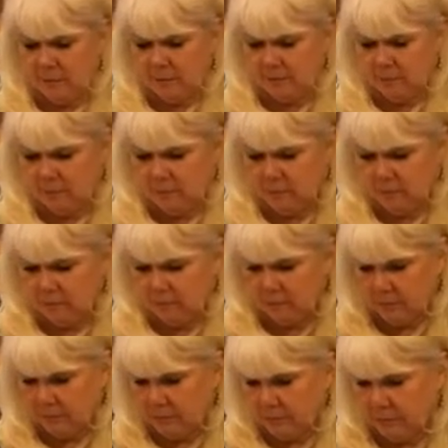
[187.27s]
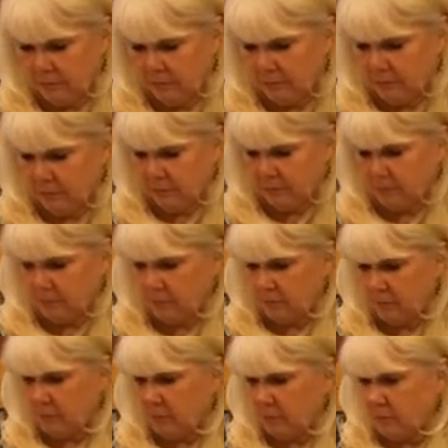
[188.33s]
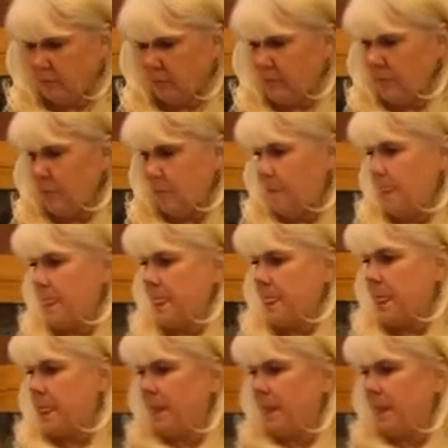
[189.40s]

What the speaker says: (no one is talking)